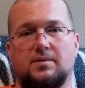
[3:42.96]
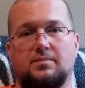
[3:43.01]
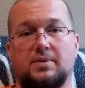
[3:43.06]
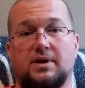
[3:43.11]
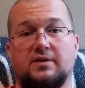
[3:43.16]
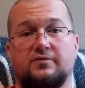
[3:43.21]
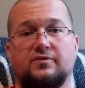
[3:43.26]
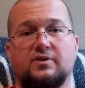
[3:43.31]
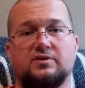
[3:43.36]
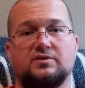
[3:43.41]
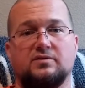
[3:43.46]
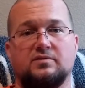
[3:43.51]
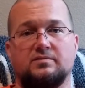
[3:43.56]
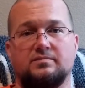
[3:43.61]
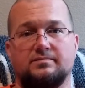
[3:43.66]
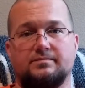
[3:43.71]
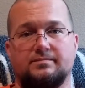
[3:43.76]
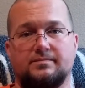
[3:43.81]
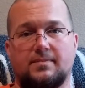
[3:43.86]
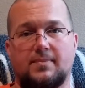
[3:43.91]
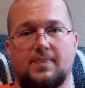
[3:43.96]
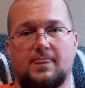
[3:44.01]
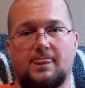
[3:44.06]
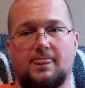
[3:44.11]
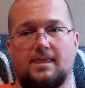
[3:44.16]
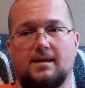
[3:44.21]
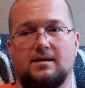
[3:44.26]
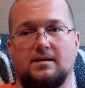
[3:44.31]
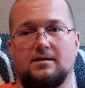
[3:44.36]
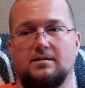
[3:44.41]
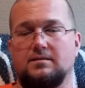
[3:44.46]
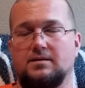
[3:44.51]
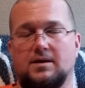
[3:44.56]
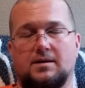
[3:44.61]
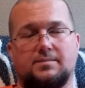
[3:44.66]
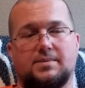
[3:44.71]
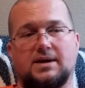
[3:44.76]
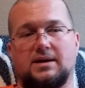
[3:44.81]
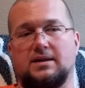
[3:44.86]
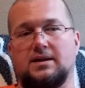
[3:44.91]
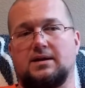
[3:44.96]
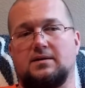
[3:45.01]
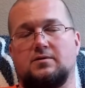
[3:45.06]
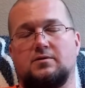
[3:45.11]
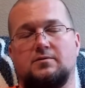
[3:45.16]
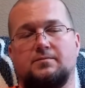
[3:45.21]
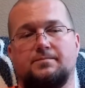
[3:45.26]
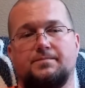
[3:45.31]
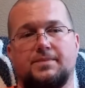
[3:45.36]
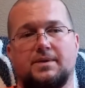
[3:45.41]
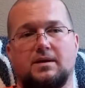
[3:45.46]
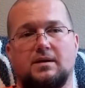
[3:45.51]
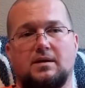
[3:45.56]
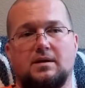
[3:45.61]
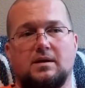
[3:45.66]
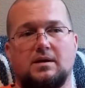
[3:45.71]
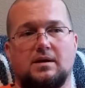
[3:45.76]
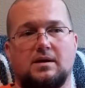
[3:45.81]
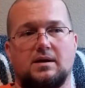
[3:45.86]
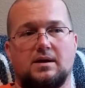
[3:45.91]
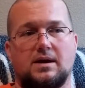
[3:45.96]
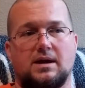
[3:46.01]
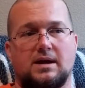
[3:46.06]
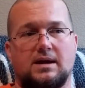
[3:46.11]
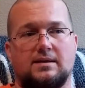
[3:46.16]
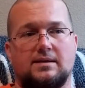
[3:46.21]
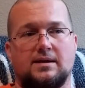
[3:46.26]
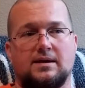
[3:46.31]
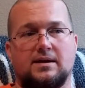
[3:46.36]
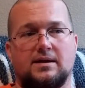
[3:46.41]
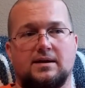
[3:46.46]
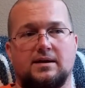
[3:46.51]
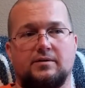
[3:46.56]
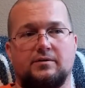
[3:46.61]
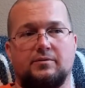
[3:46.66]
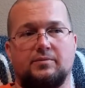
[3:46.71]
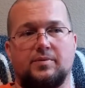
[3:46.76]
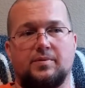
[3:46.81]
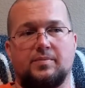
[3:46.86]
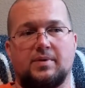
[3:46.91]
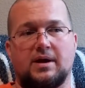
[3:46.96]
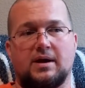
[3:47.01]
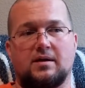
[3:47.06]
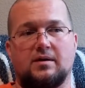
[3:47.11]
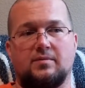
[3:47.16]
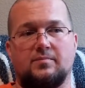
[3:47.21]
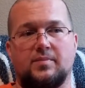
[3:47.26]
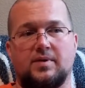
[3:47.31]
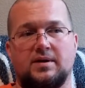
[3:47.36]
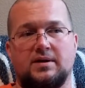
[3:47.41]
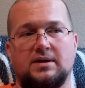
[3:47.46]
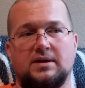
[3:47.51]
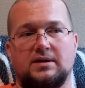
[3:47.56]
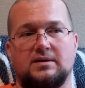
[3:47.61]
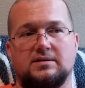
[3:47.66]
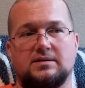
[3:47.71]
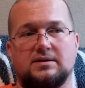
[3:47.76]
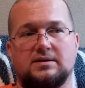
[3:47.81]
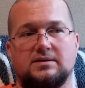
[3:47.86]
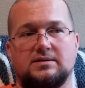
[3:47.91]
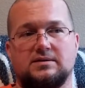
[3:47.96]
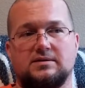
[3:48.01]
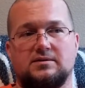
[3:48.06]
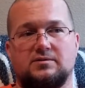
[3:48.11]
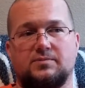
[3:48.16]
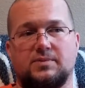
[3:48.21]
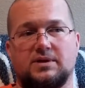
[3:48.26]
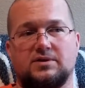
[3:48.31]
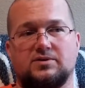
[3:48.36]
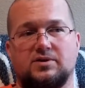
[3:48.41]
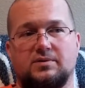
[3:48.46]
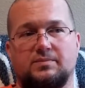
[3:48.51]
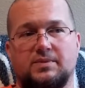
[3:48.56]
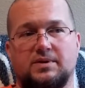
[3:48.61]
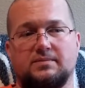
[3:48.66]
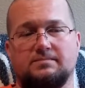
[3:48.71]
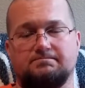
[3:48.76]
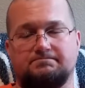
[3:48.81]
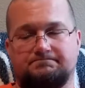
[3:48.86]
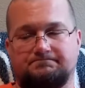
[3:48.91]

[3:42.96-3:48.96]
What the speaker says: bifrontal, not bilateral, and that I would be back on Monday to continue my treatment.